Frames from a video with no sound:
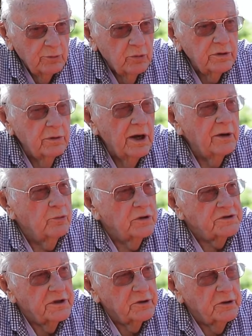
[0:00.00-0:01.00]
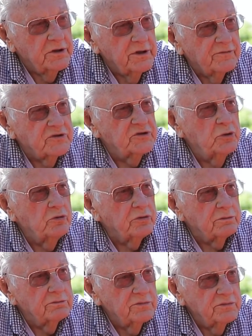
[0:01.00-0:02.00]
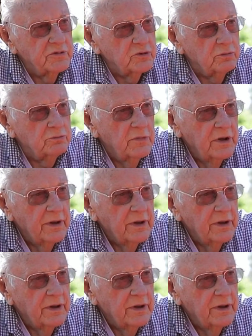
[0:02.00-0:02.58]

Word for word: I wasn't I wasn't a good enough student to